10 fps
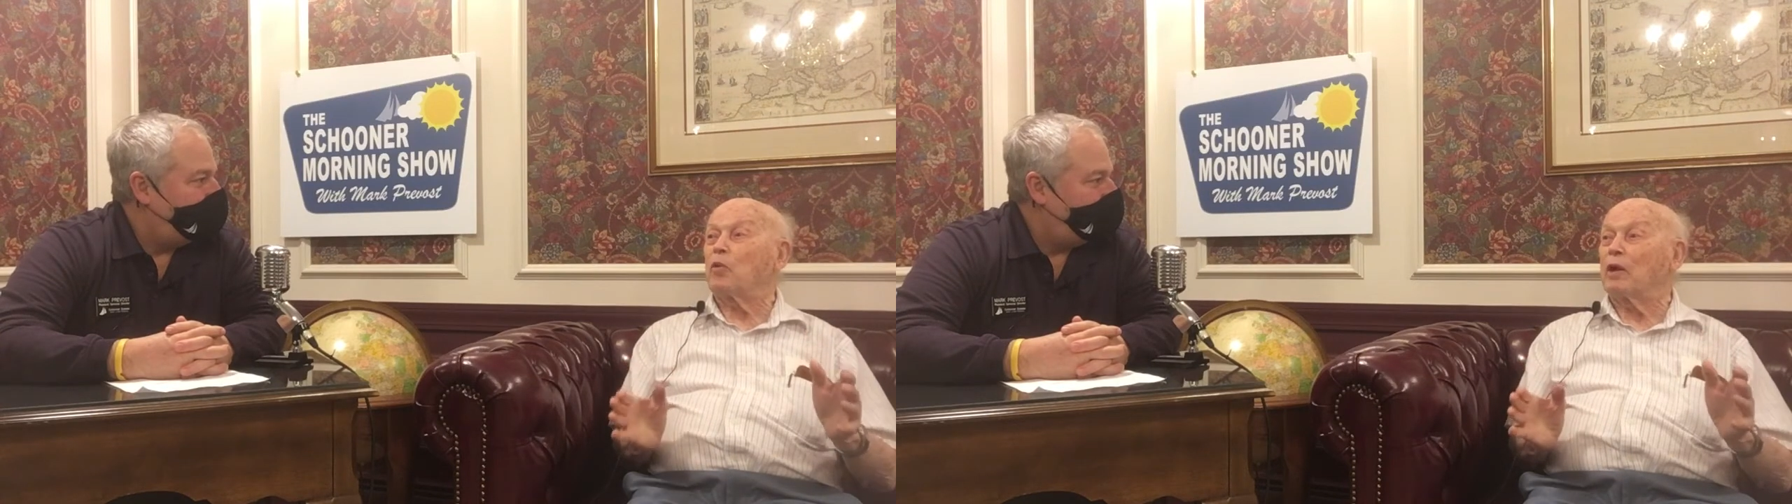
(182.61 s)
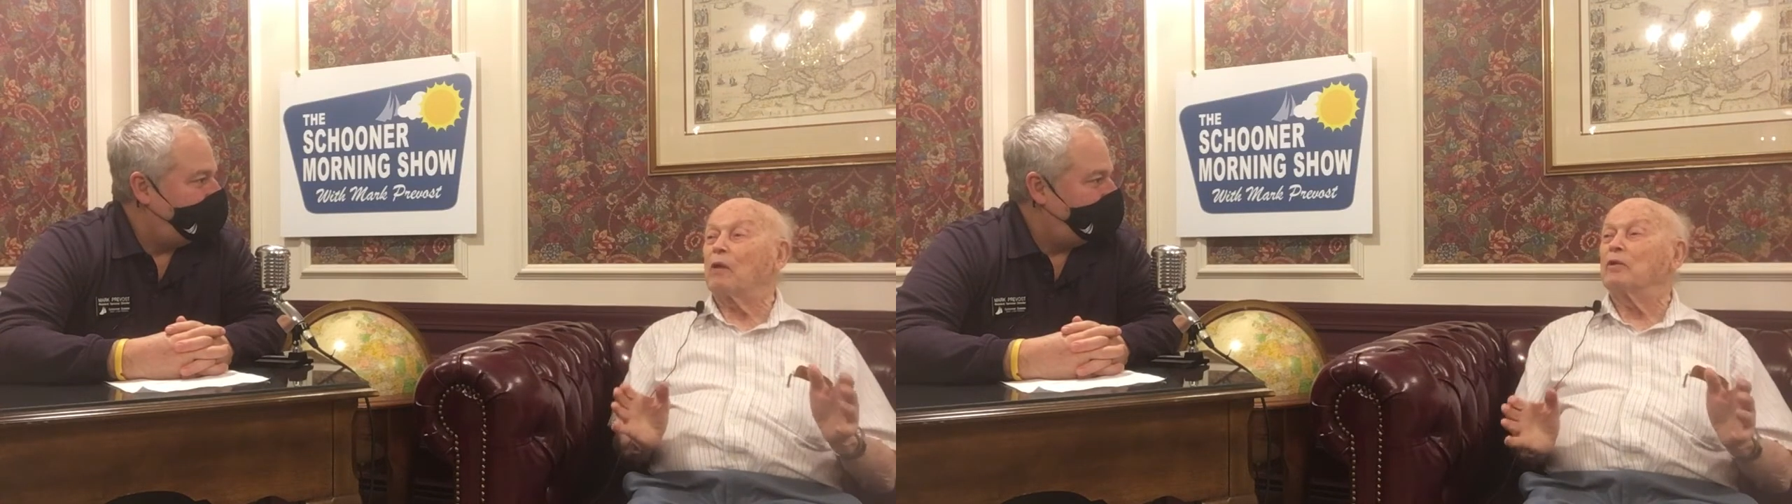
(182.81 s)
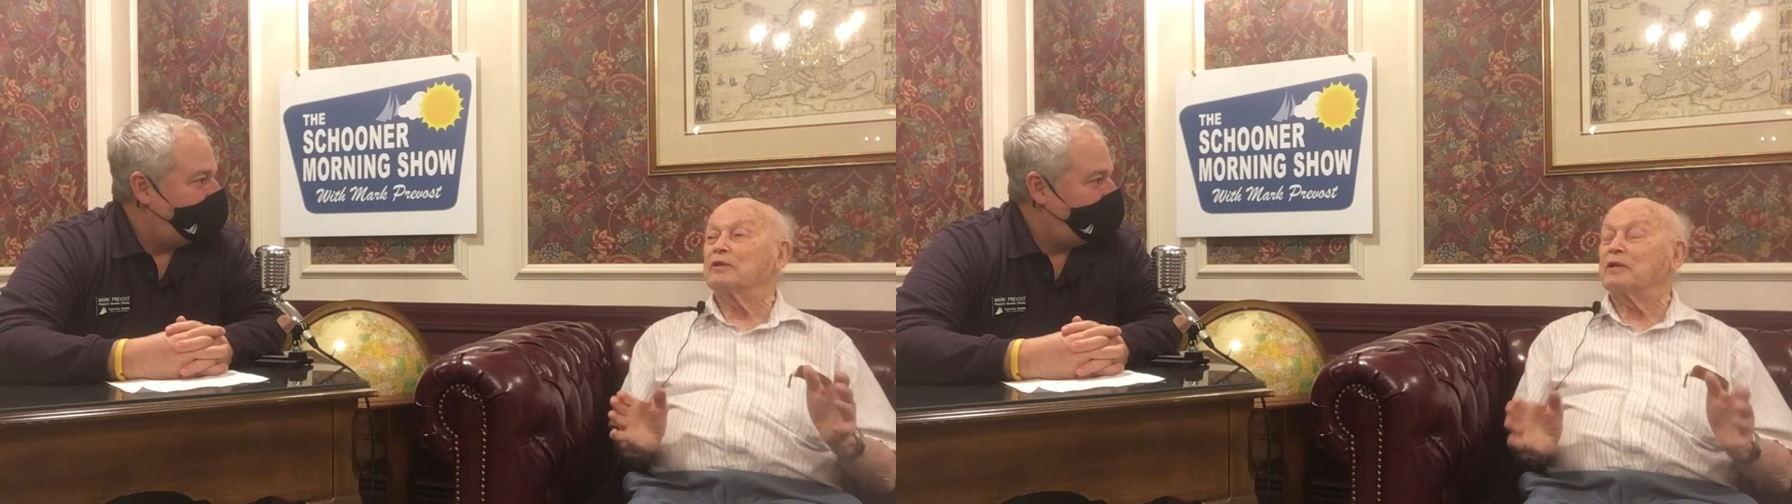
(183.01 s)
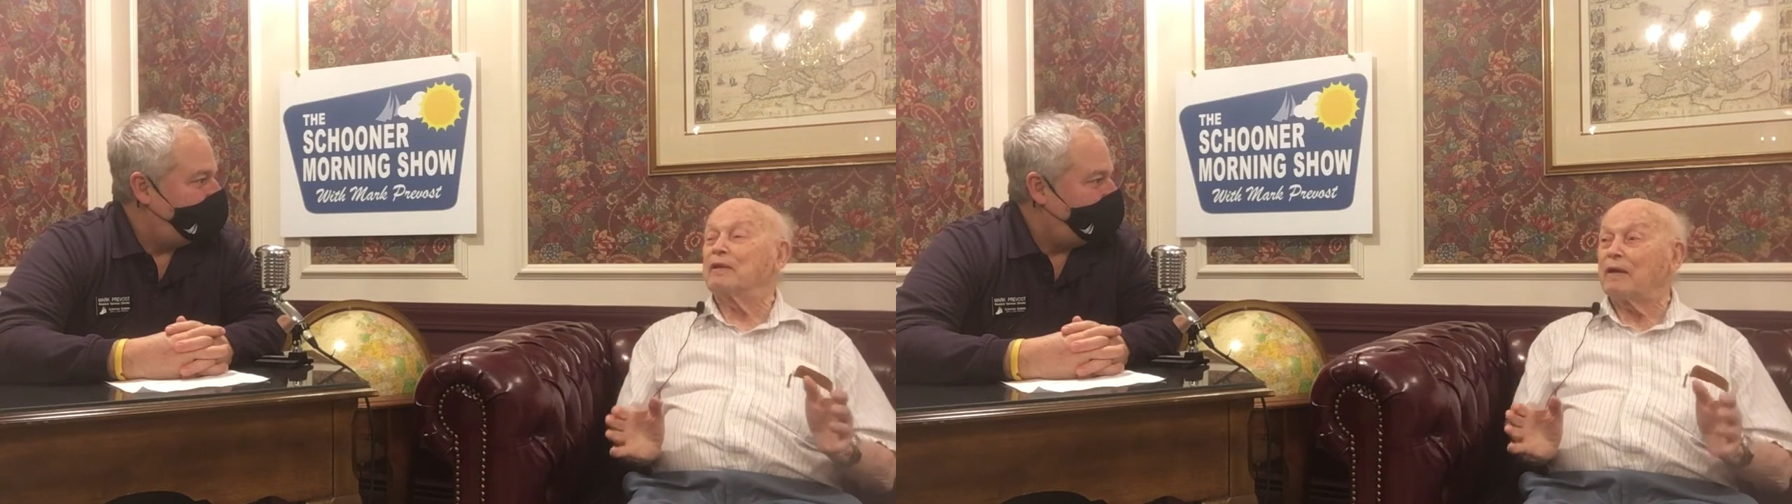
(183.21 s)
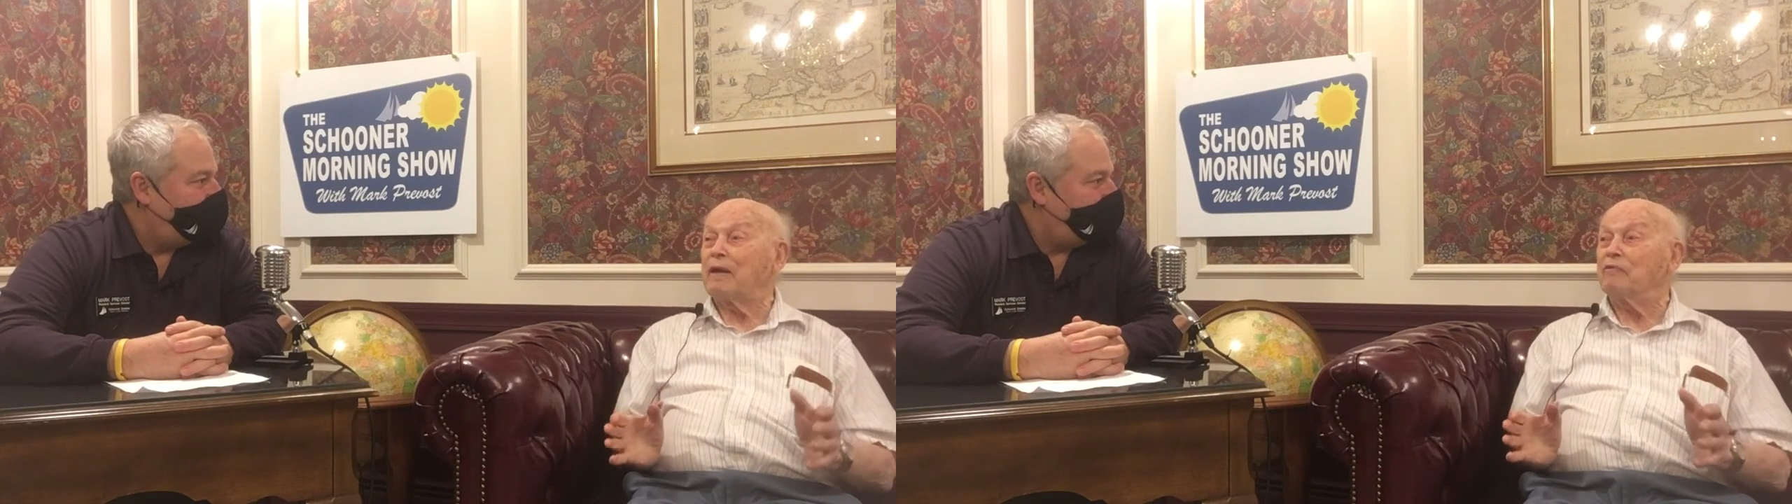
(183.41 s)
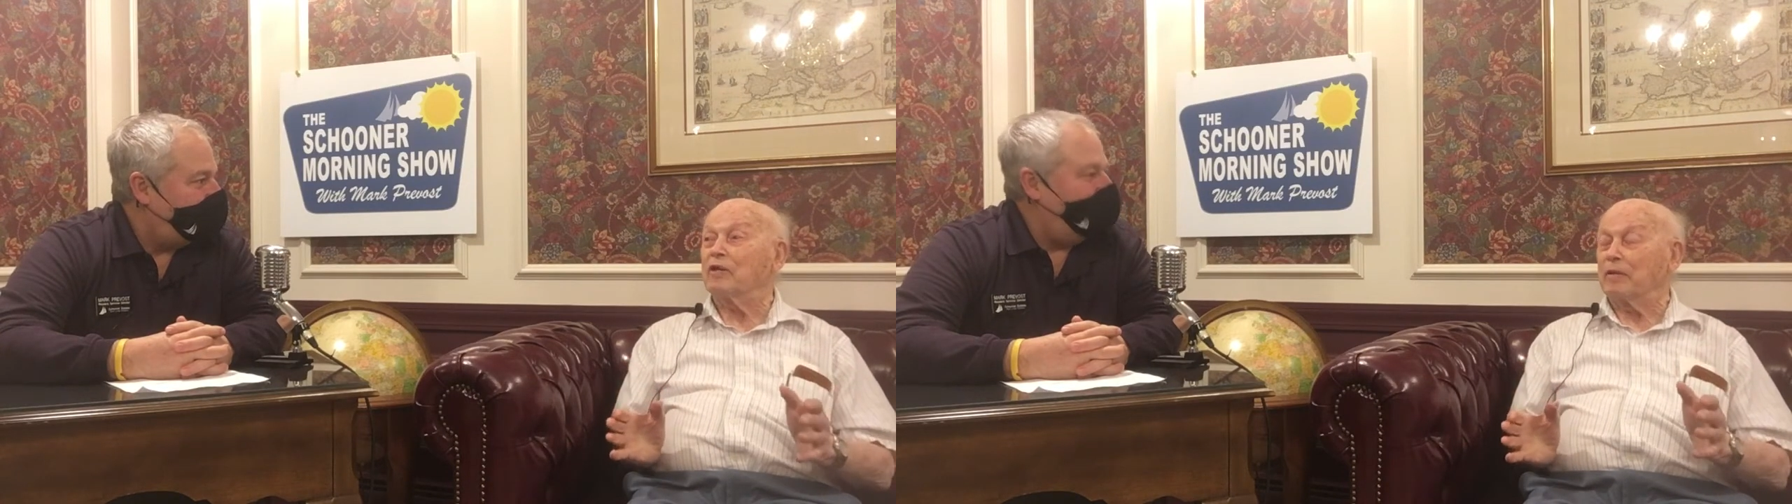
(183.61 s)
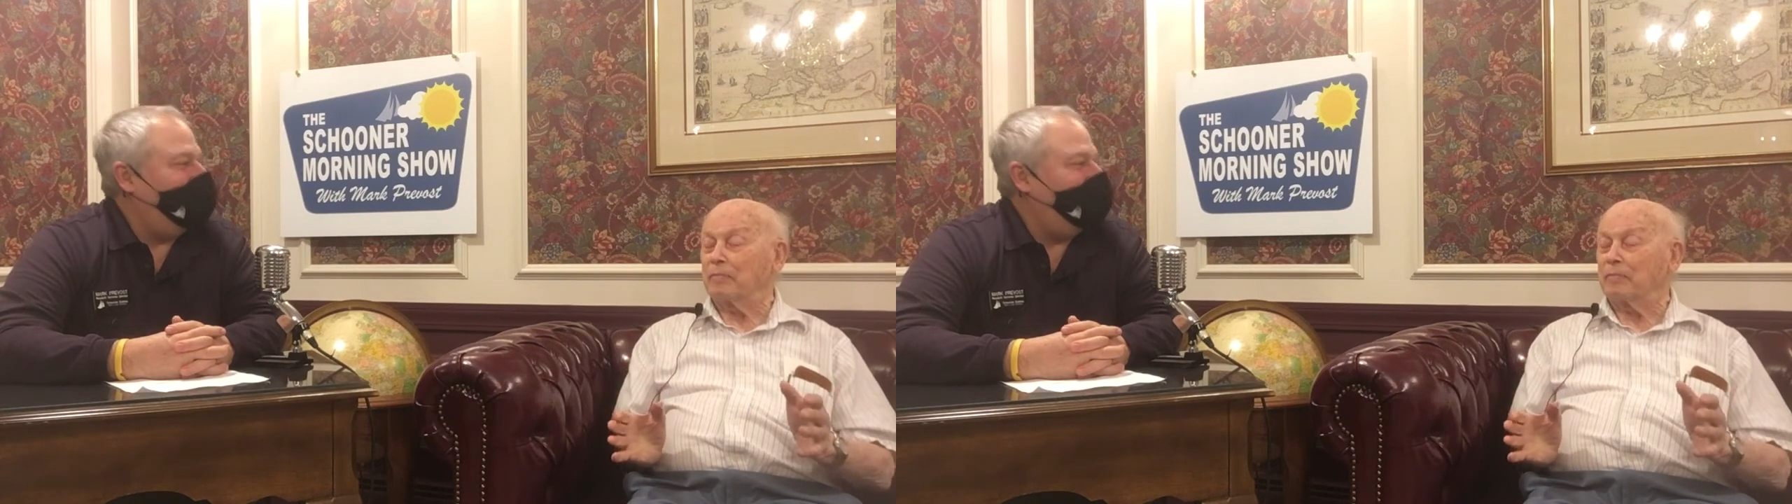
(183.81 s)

while I was in the Navy.